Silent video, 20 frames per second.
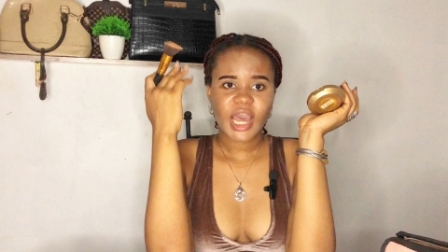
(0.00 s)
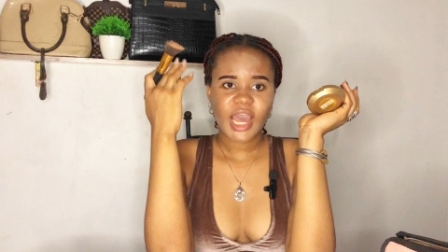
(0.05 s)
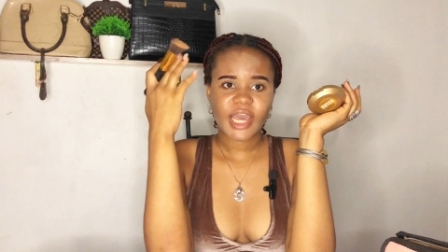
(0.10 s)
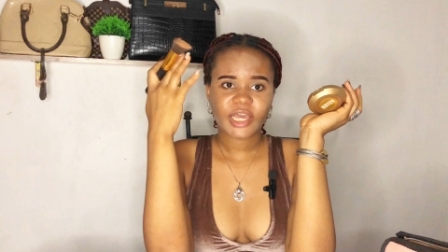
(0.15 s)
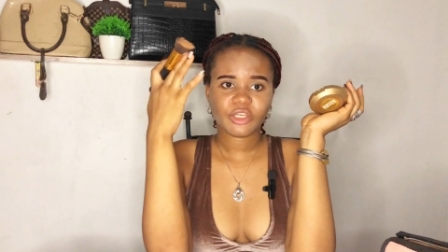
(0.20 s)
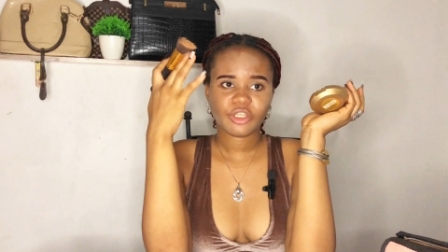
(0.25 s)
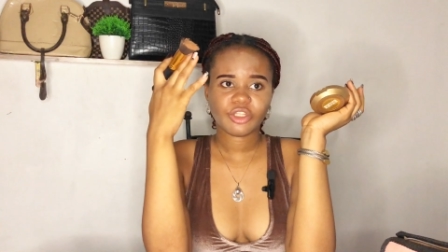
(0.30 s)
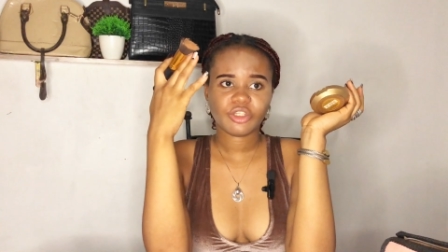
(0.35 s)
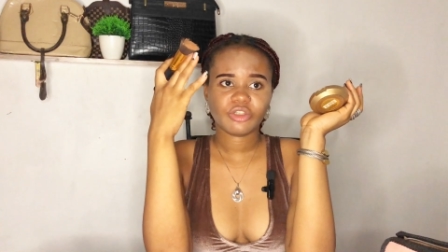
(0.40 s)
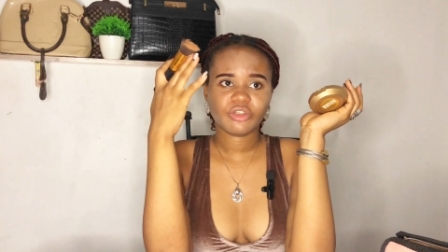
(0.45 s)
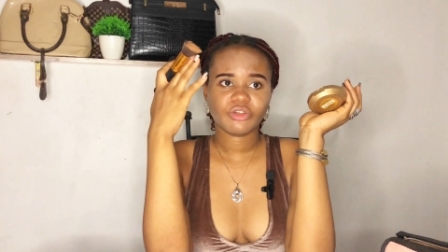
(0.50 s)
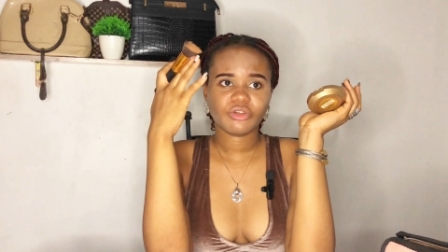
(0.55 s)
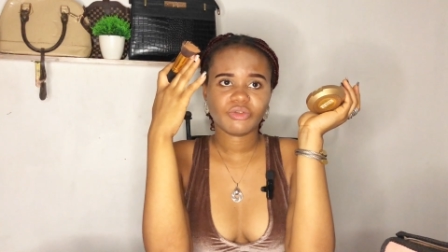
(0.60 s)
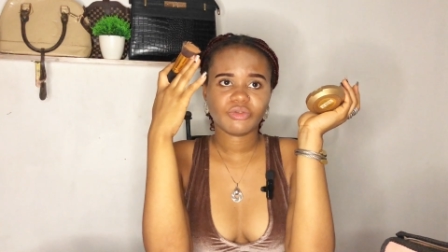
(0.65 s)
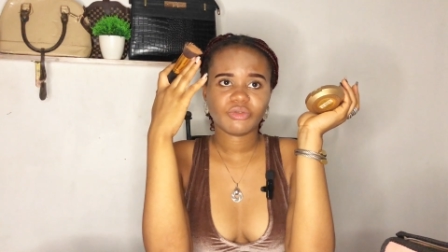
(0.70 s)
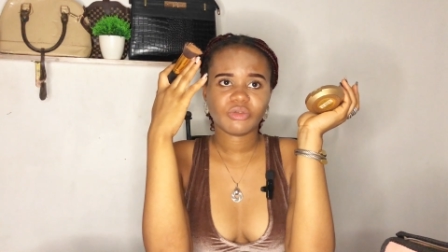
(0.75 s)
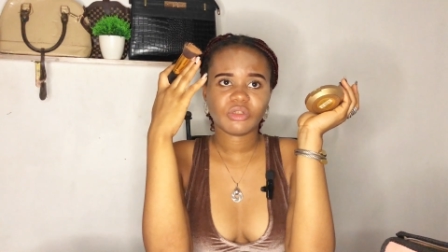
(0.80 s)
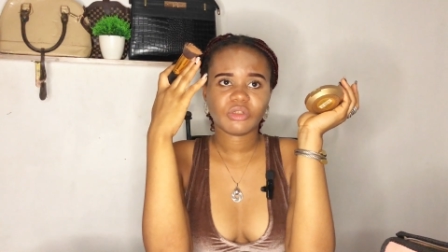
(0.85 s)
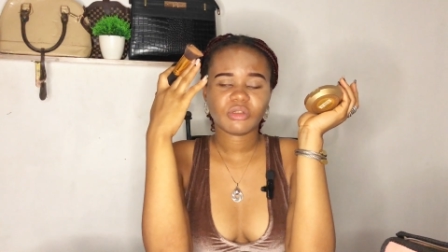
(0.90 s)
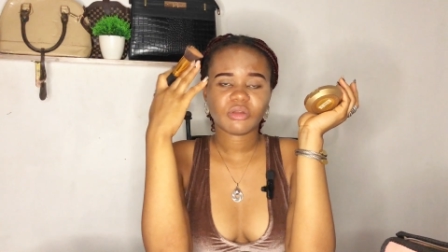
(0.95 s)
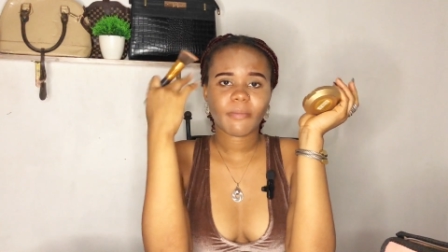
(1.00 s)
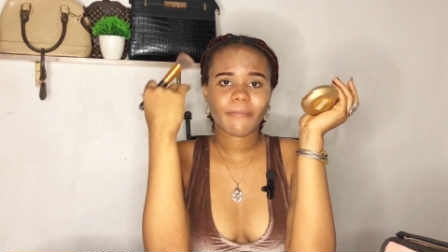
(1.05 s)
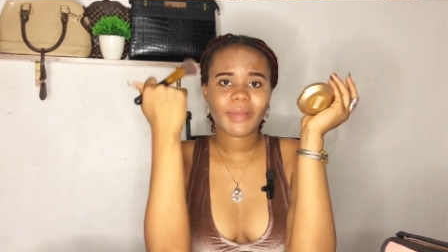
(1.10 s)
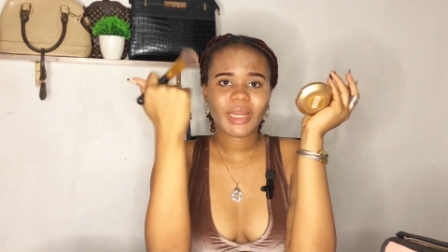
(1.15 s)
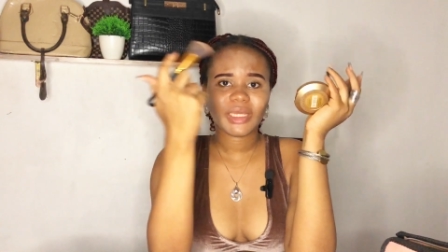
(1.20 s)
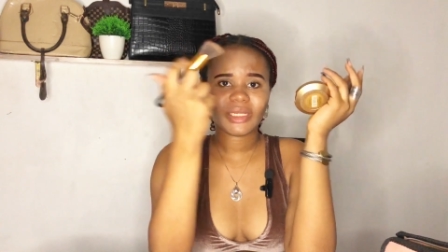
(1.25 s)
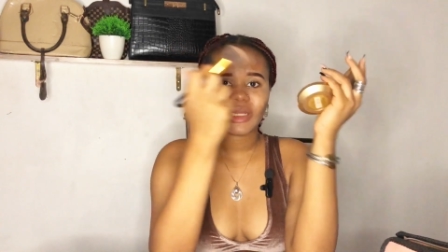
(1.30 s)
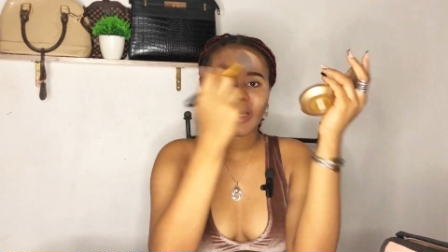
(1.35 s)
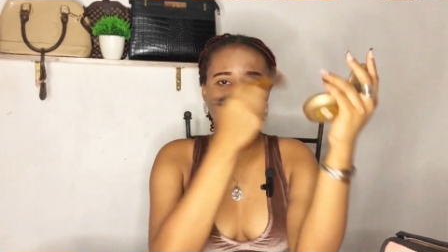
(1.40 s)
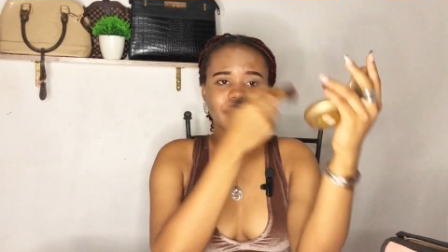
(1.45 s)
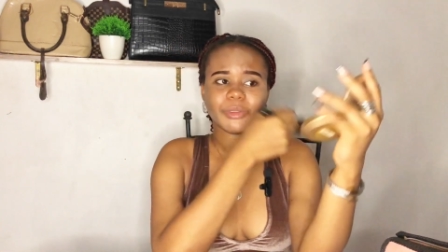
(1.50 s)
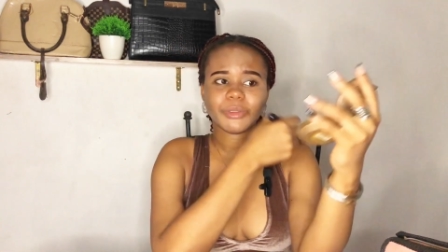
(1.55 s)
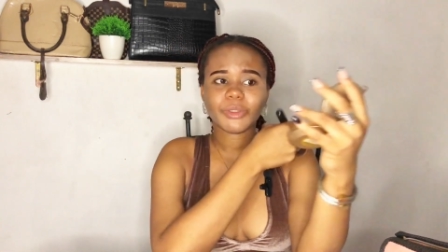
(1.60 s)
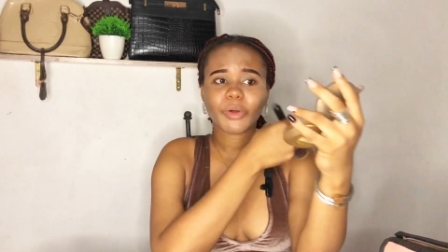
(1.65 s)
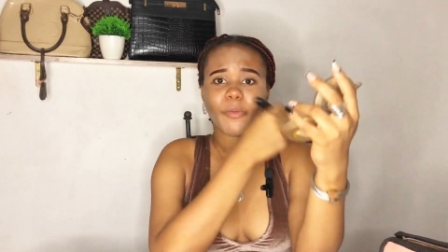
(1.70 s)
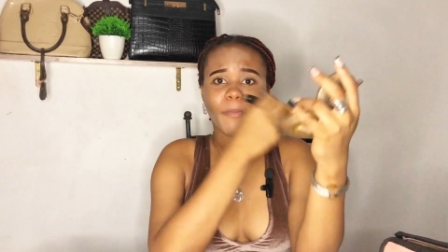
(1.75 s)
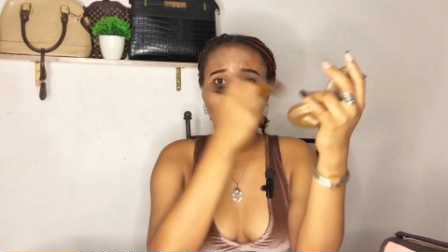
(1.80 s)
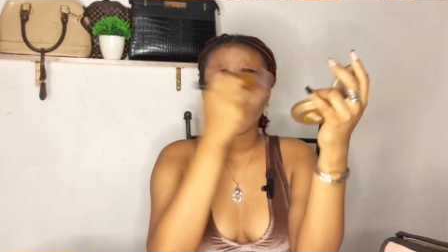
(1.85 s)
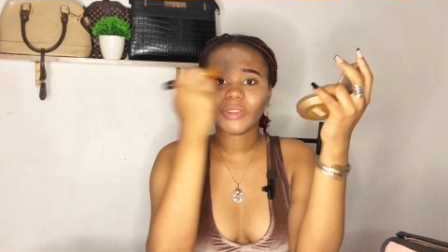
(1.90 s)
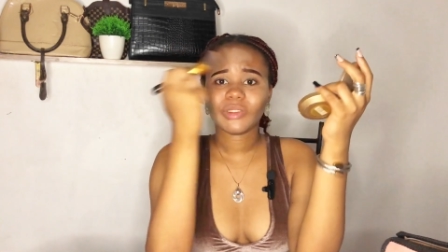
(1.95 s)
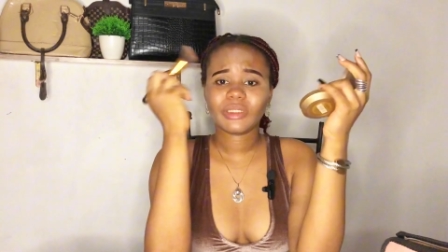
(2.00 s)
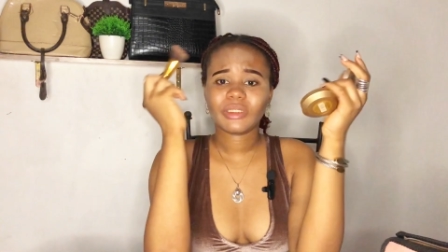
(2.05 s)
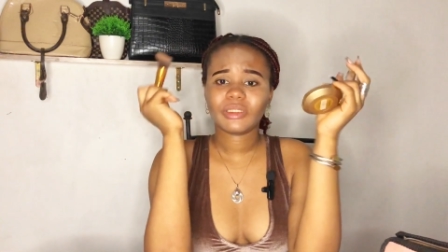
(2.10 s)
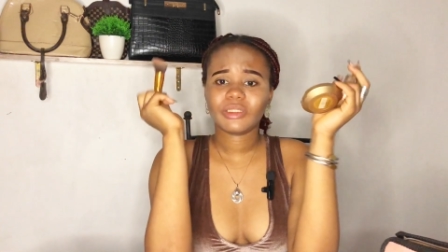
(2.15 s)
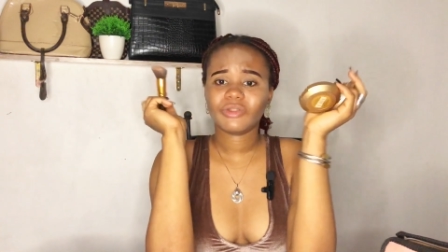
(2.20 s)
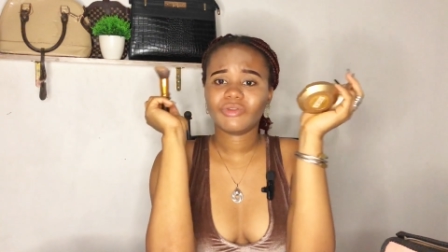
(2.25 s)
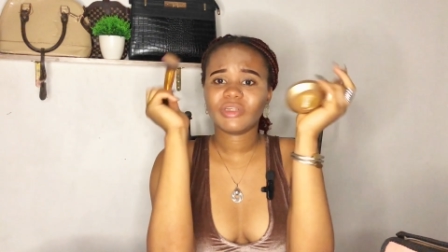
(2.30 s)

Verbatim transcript: i used to use blender before but